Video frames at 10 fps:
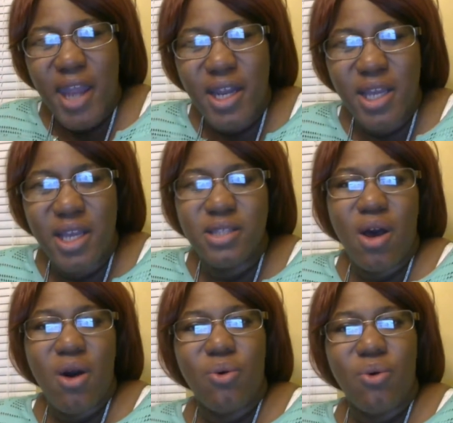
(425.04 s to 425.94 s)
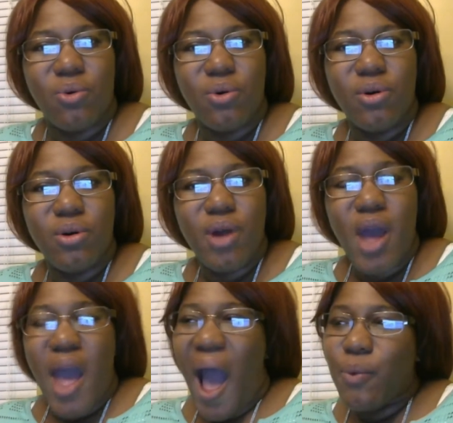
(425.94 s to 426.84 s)
80 years old.
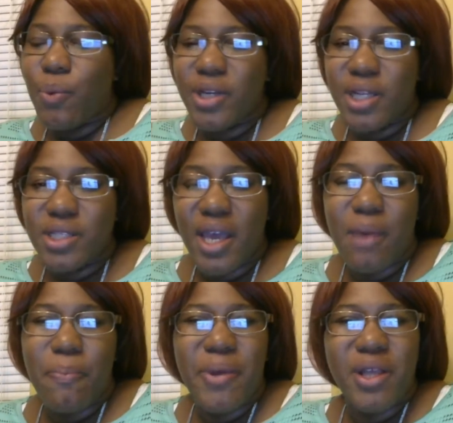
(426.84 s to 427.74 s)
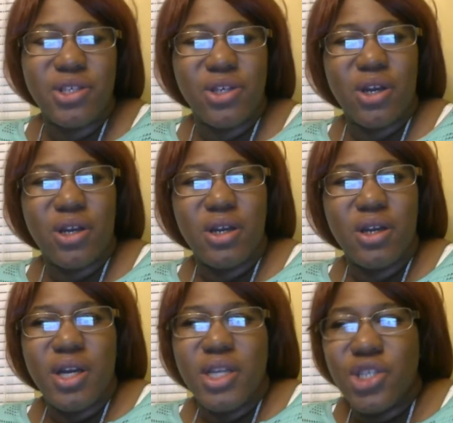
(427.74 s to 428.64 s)
I wanted to take a picture
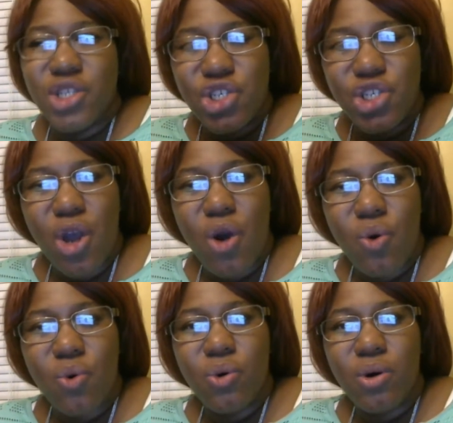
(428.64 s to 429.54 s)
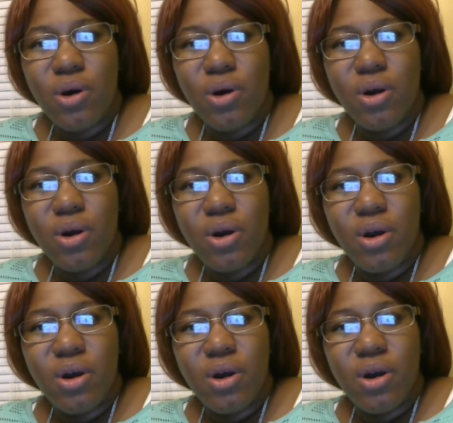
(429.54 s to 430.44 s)
to show
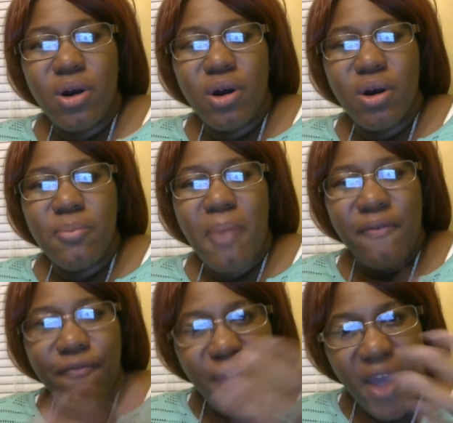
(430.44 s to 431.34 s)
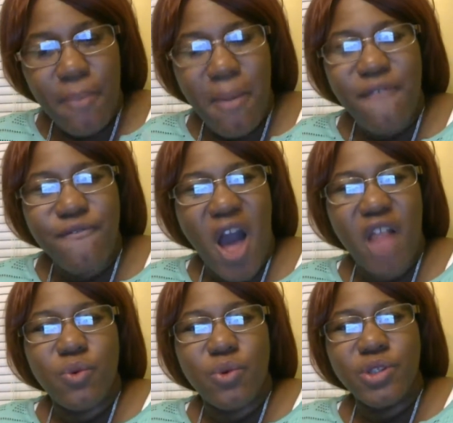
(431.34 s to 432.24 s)
my fa- my
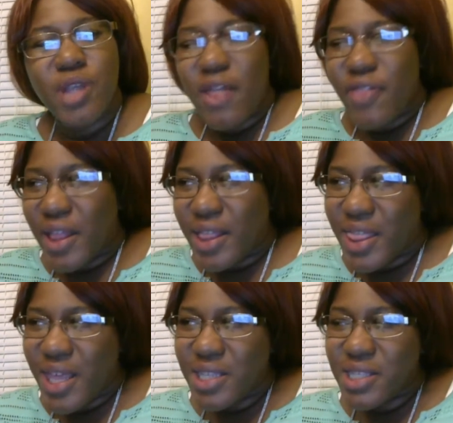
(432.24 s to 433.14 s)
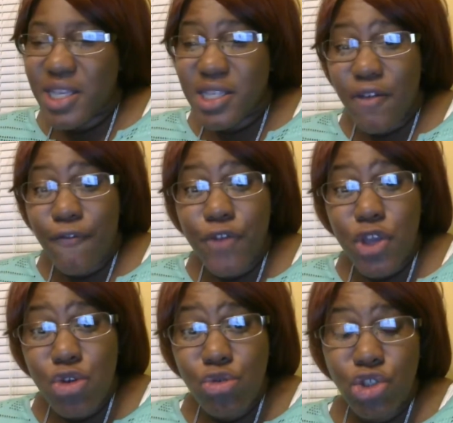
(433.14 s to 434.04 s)
followers that this is the
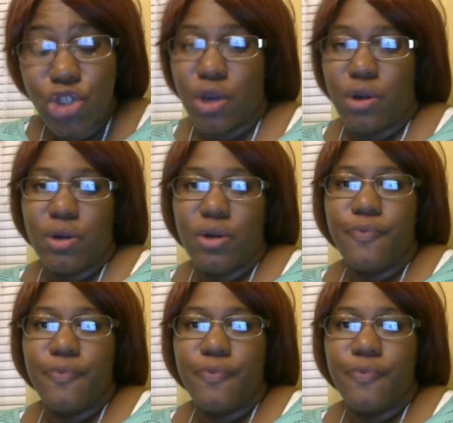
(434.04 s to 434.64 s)
future.